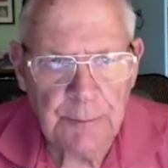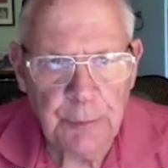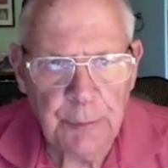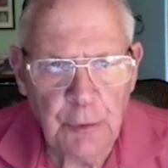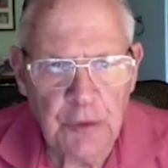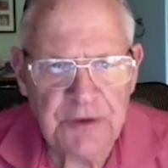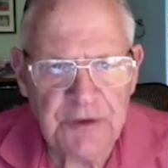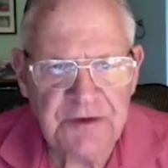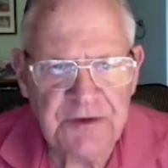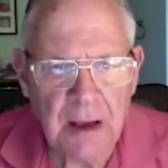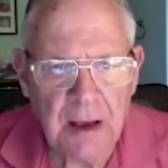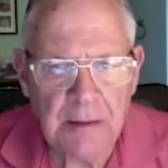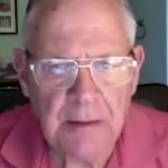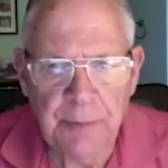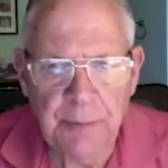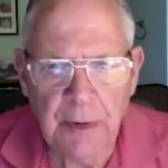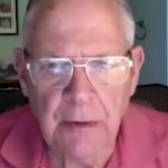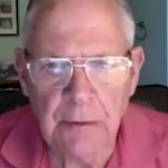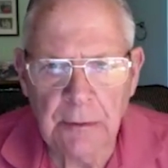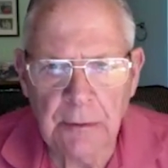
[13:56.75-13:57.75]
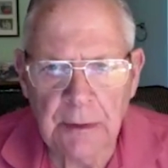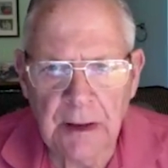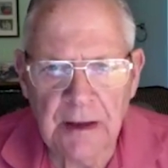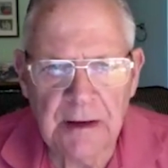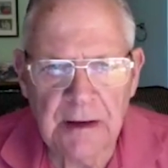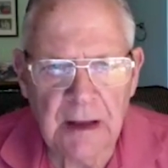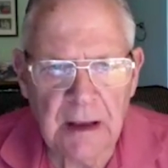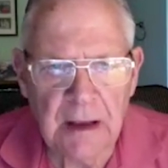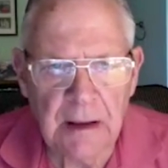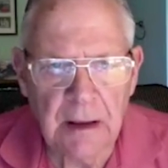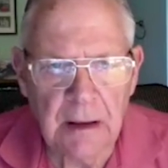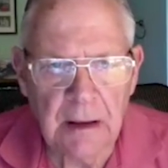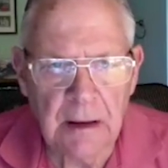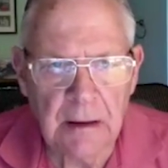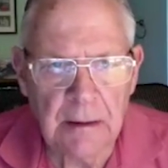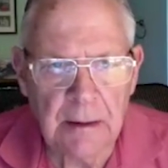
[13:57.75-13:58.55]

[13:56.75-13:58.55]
port tack boat and